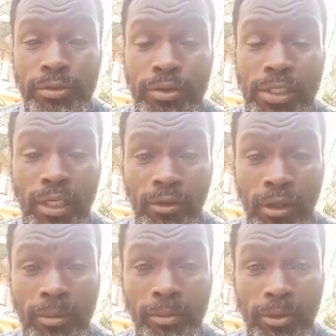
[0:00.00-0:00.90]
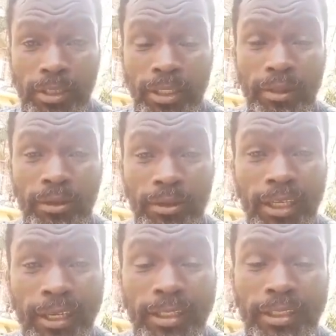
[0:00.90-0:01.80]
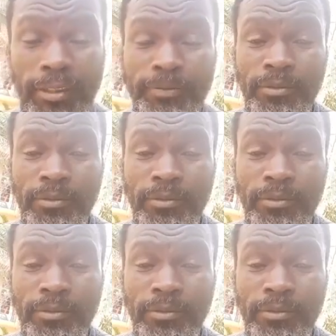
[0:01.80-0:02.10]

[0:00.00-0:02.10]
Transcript: Cyril Ramaphosa on the election.